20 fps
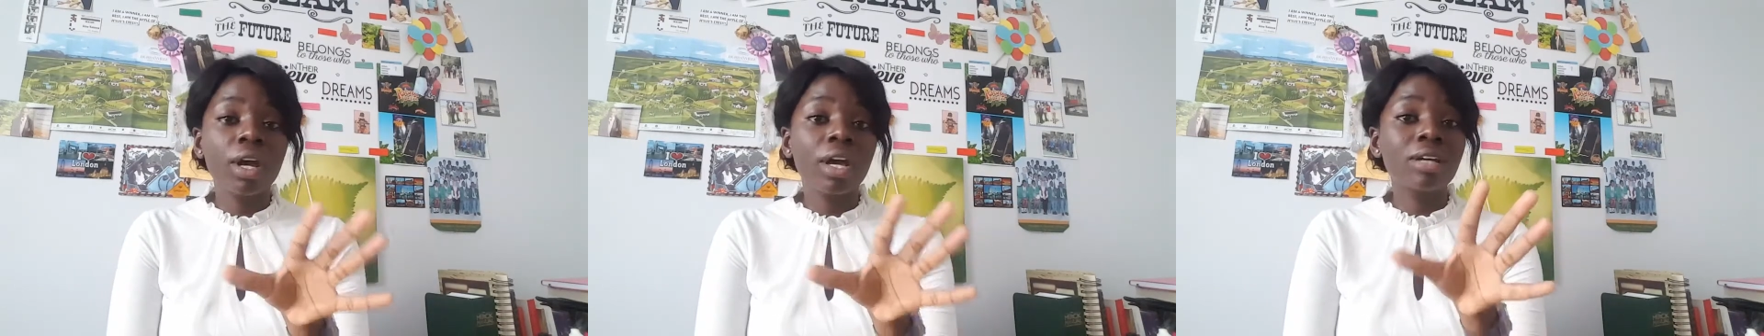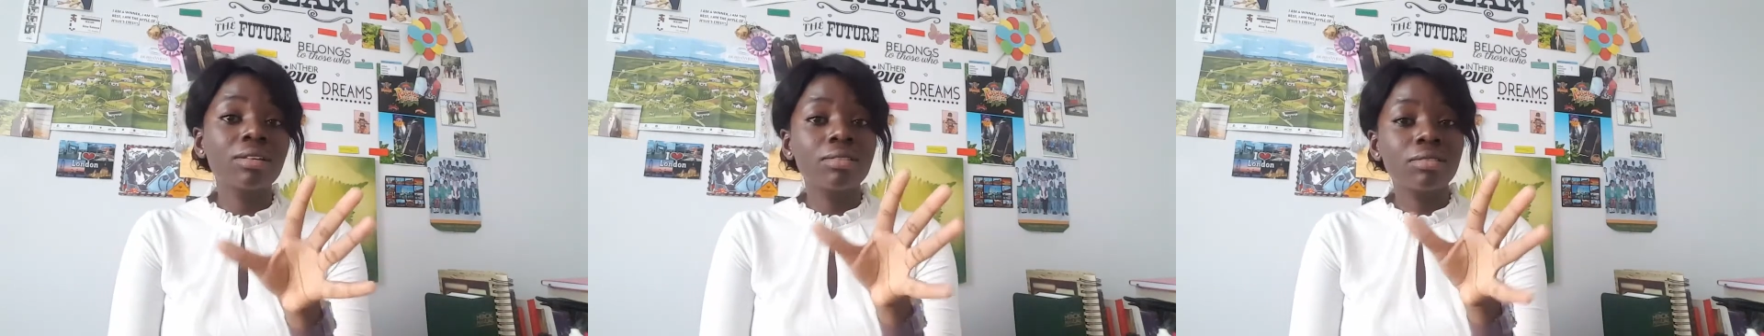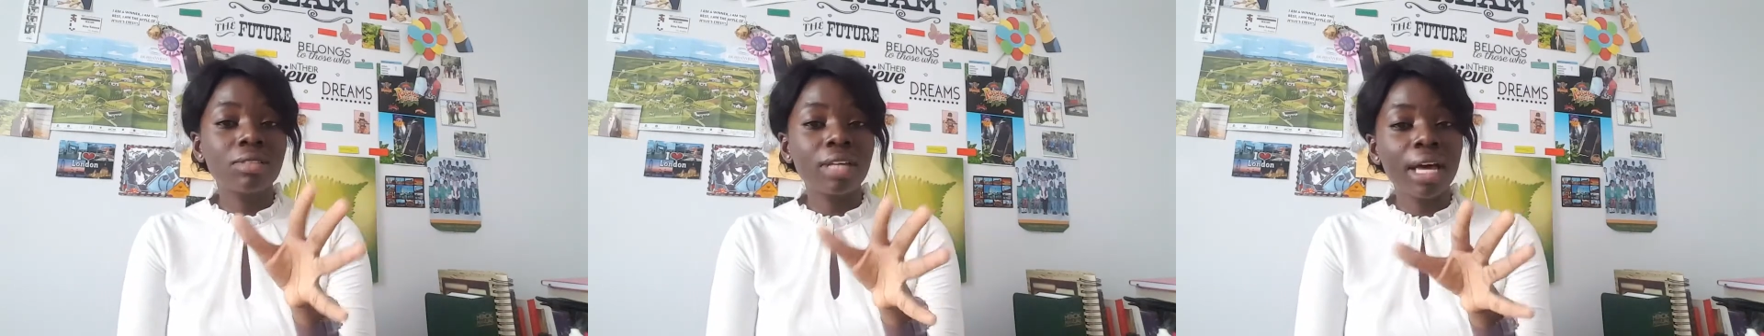
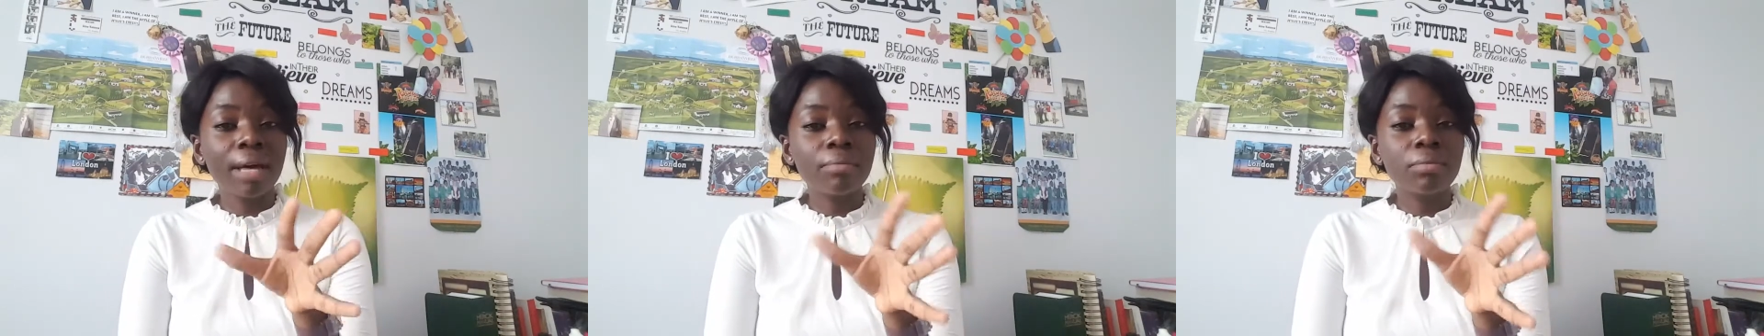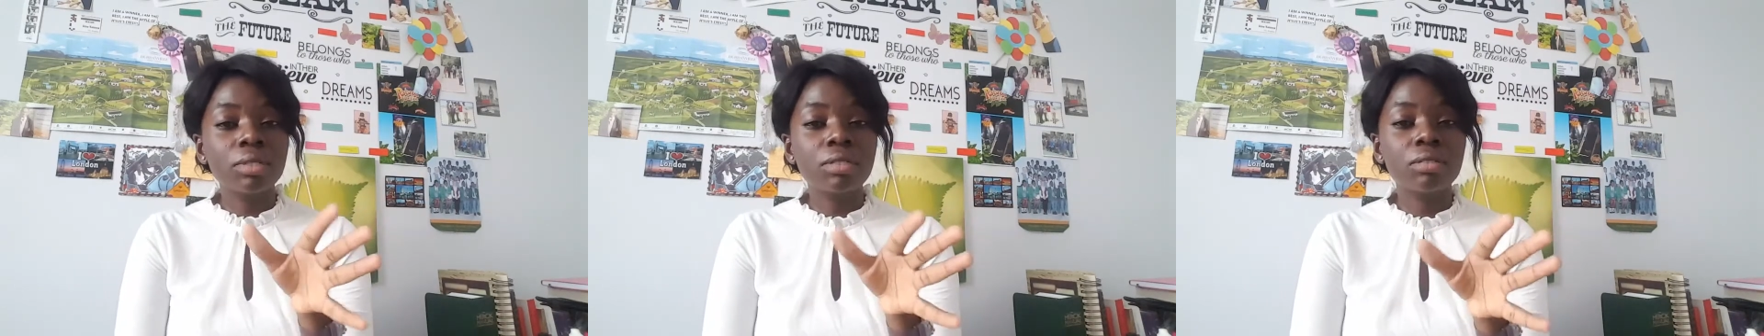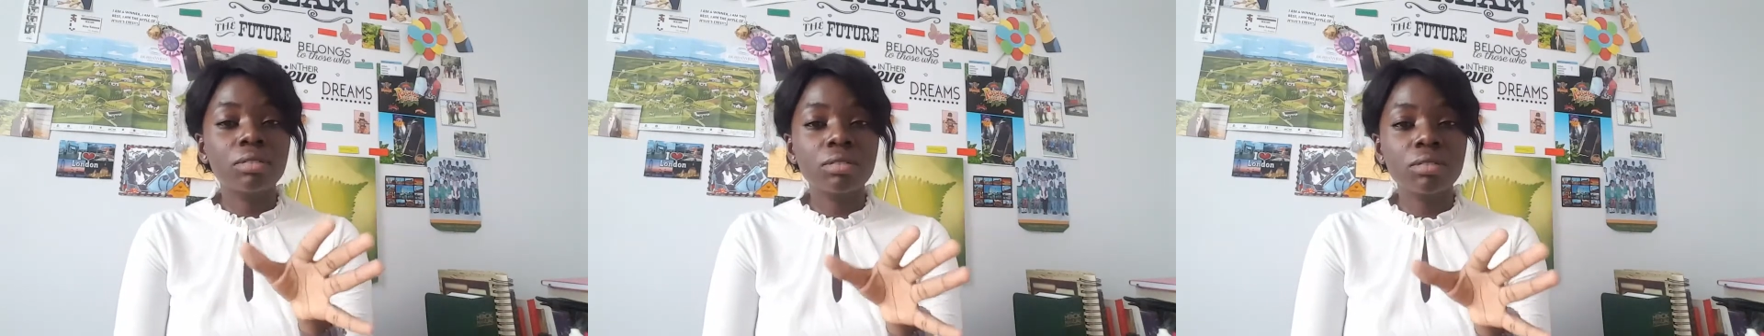
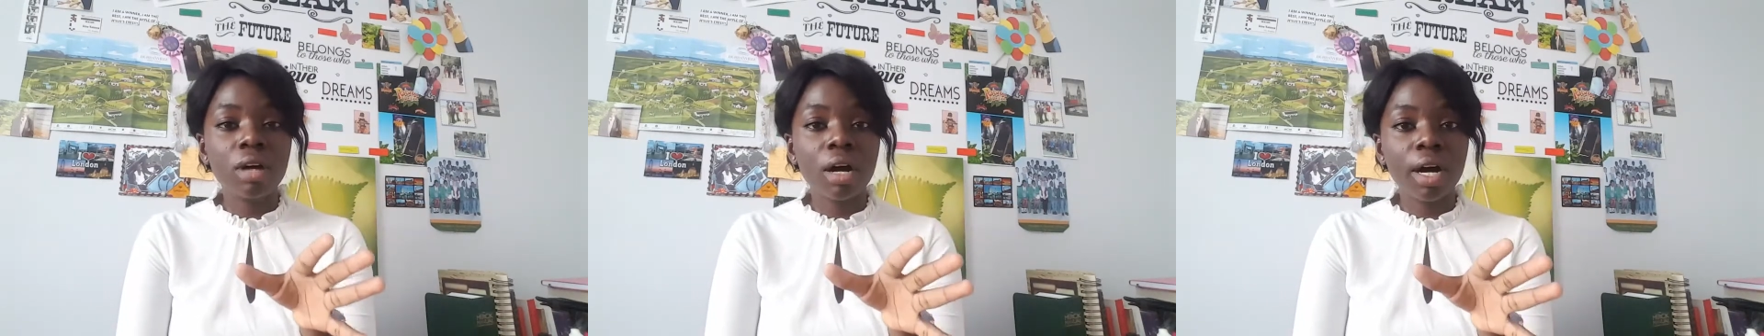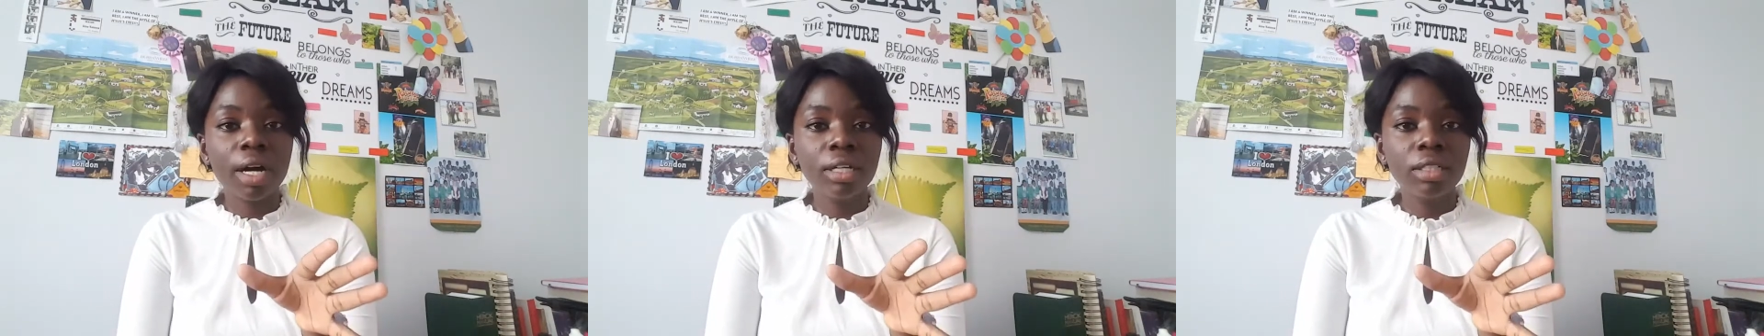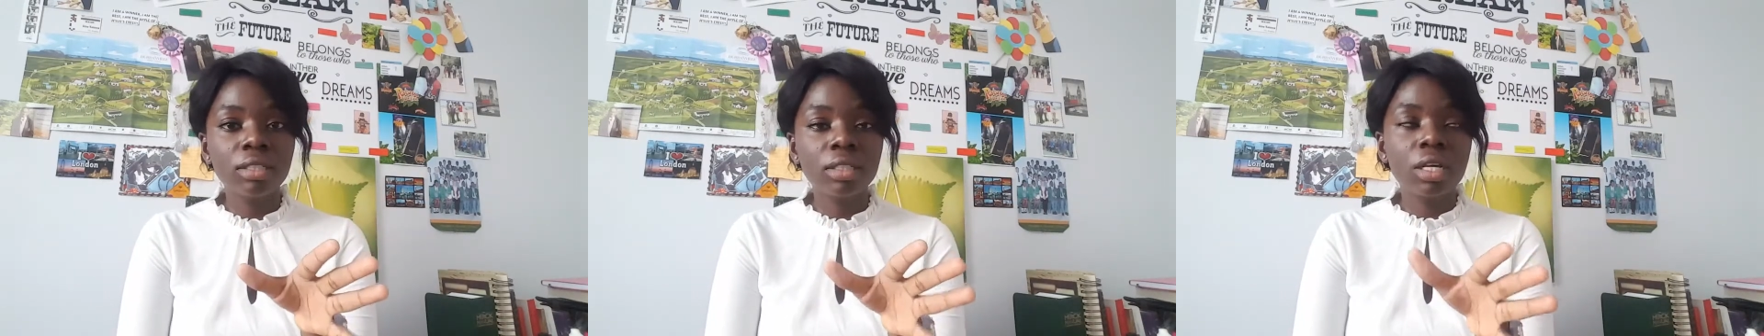exams
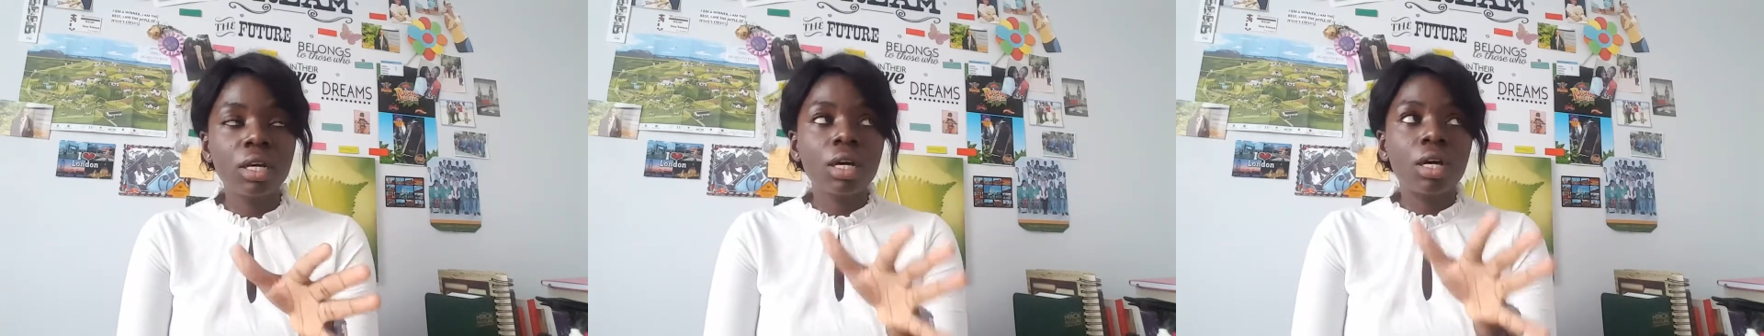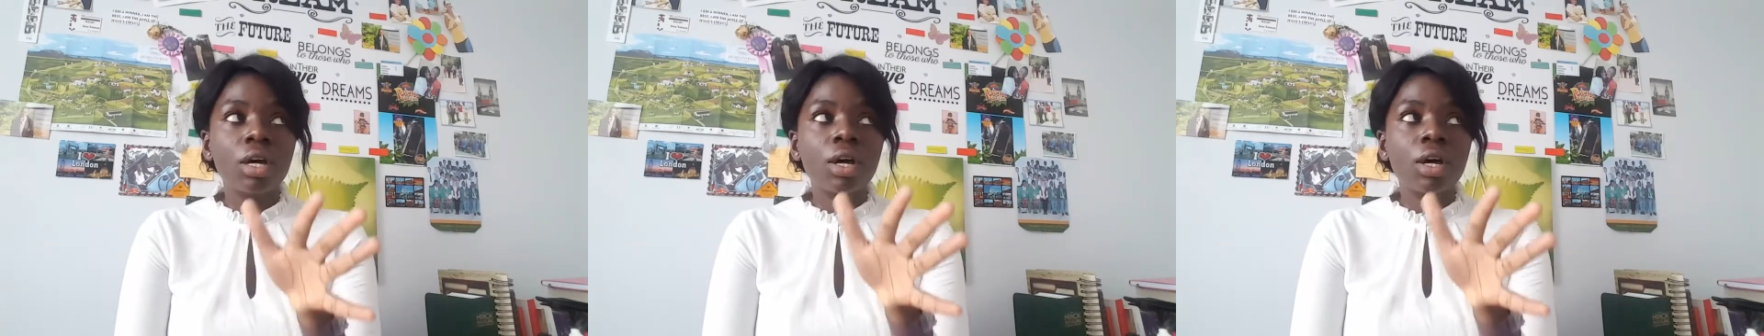start.